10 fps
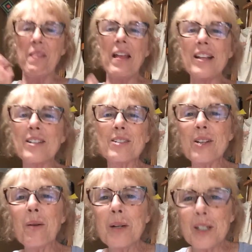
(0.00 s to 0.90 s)
Thank you
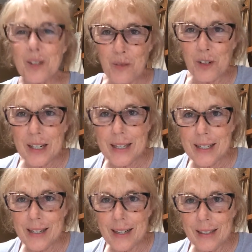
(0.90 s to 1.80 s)
so much for
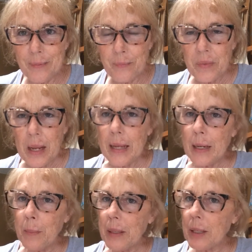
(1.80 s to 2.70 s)
listening.
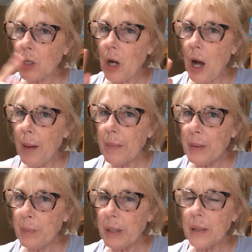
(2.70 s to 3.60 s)
Give me a little
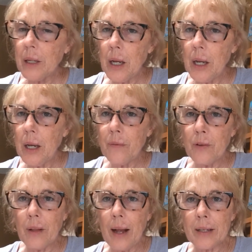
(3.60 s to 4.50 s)
comment below if
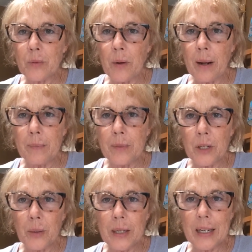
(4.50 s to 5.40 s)
you liked what I'm
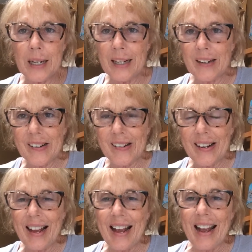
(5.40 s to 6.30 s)
doing here.
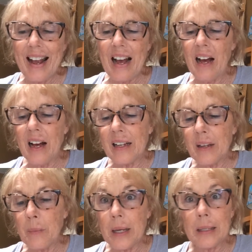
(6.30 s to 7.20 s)

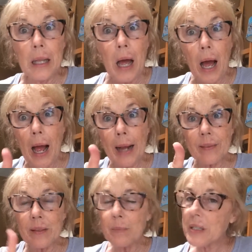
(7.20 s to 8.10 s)
Give me a
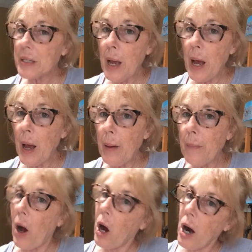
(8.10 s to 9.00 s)
like, thumbs up,
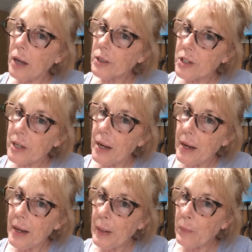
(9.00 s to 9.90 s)
a heart
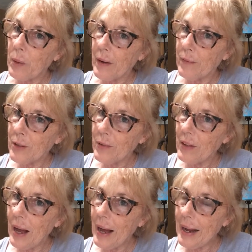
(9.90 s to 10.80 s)
shape, whatever you
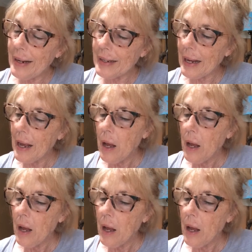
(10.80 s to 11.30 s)
like.